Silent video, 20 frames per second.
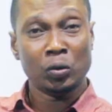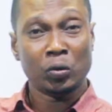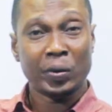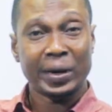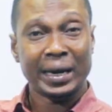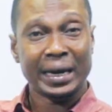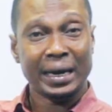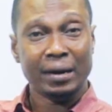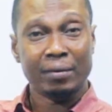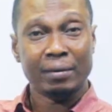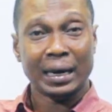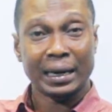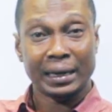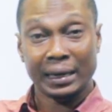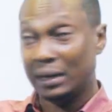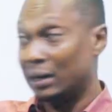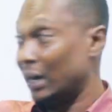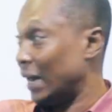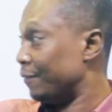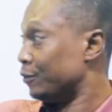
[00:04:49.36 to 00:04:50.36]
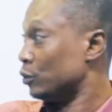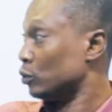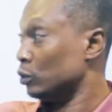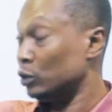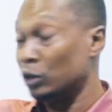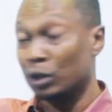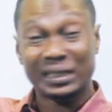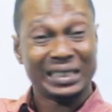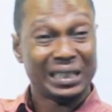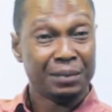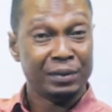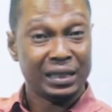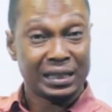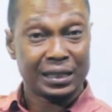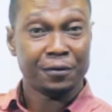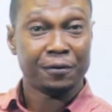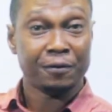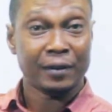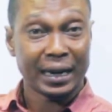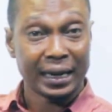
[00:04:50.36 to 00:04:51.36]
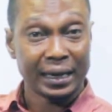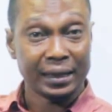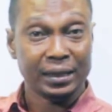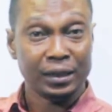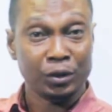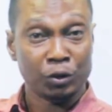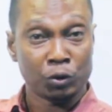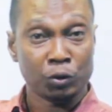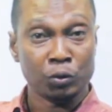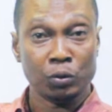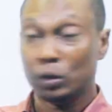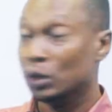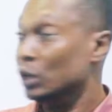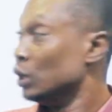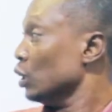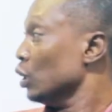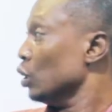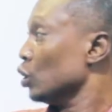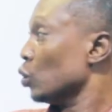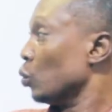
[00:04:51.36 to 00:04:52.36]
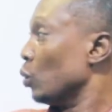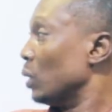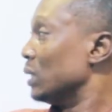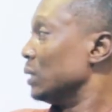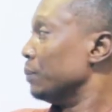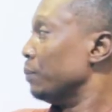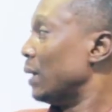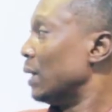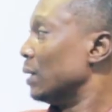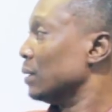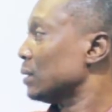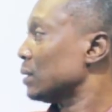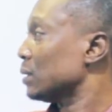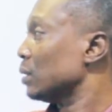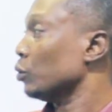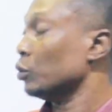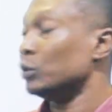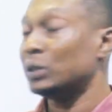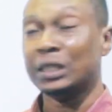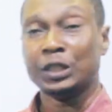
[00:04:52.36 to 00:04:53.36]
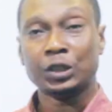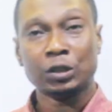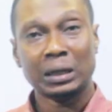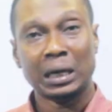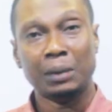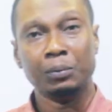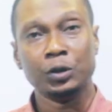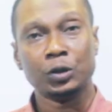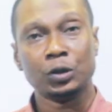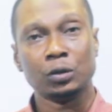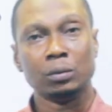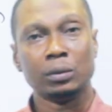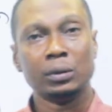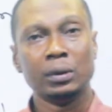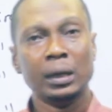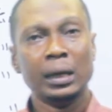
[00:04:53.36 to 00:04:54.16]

gray area here. You have to just demystify the two. So what about rotational motion?